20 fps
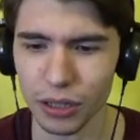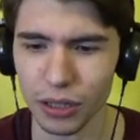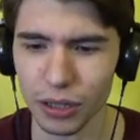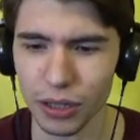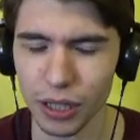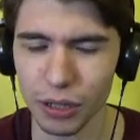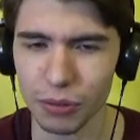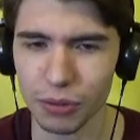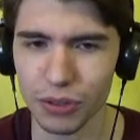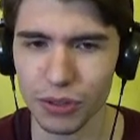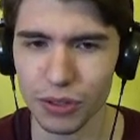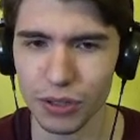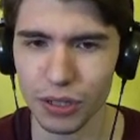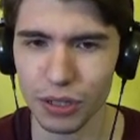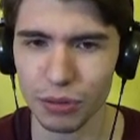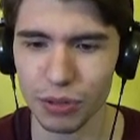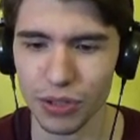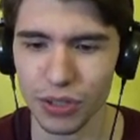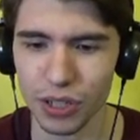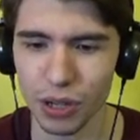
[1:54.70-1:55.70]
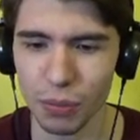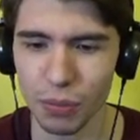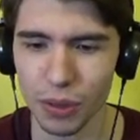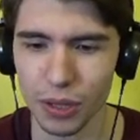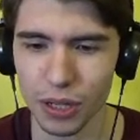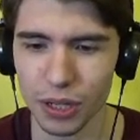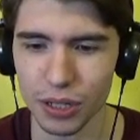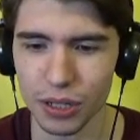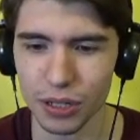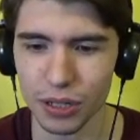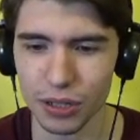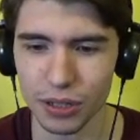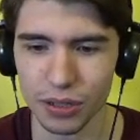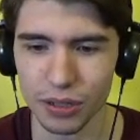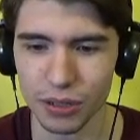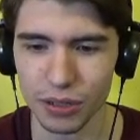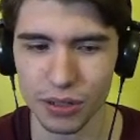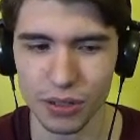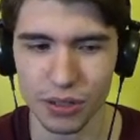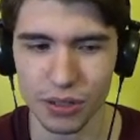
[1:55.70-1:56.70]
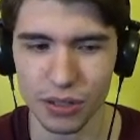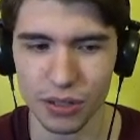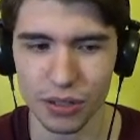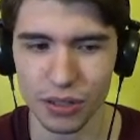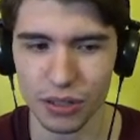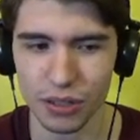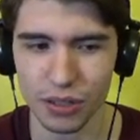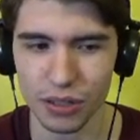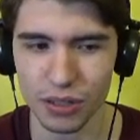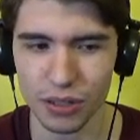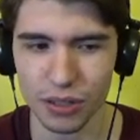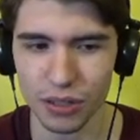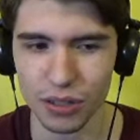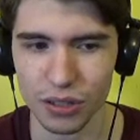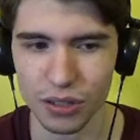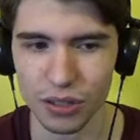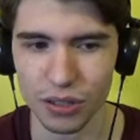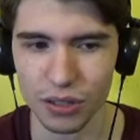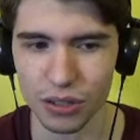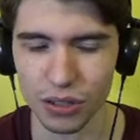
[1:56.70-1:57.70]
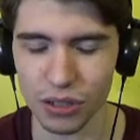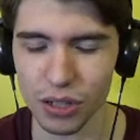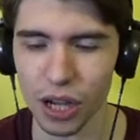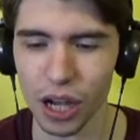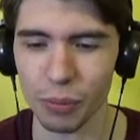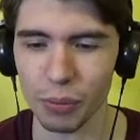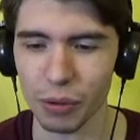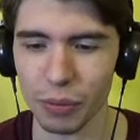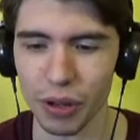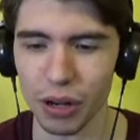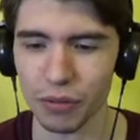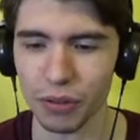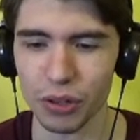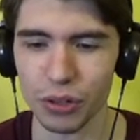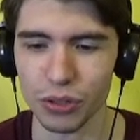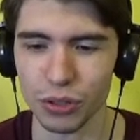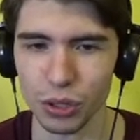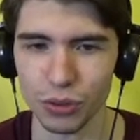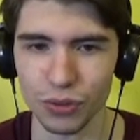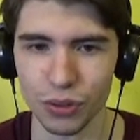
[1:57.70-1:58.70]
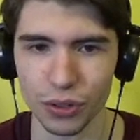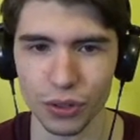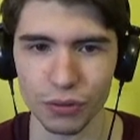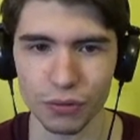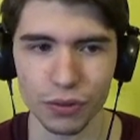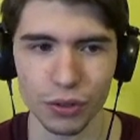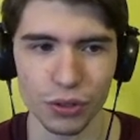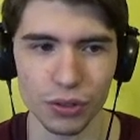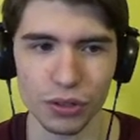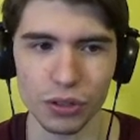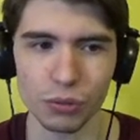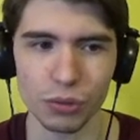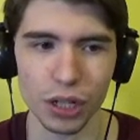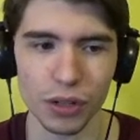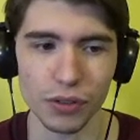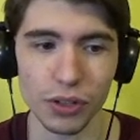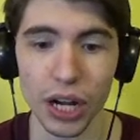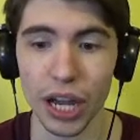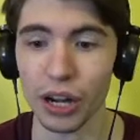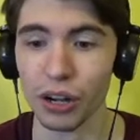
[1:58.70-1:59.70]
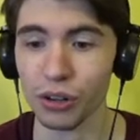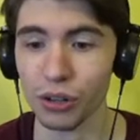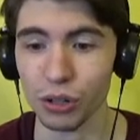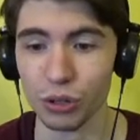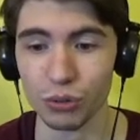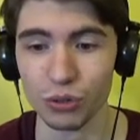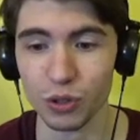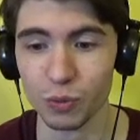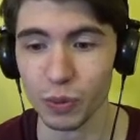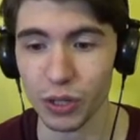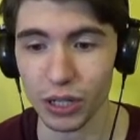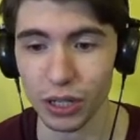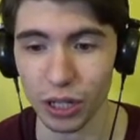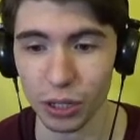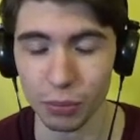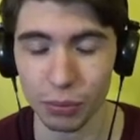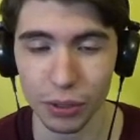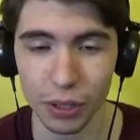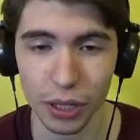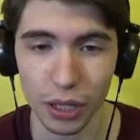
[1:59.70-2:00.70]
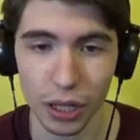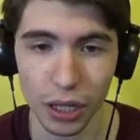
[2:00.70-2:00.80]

I think it was it was something dumb. We might have hit ourselves in confusion or whatever. I don't know. Speed up.